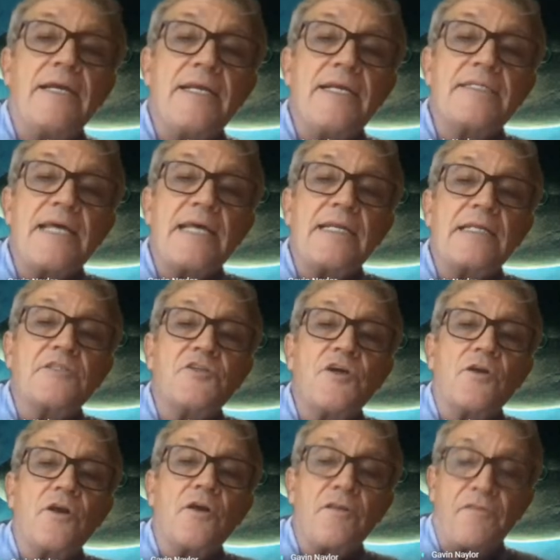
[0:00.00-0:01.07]
And here's that little
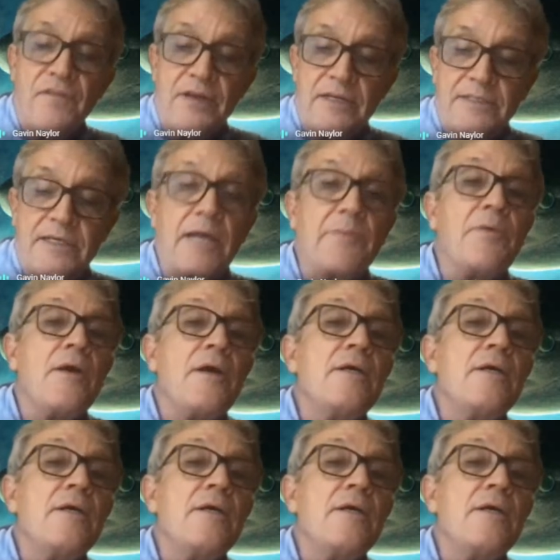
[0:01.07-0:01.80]
dot on the phenotype.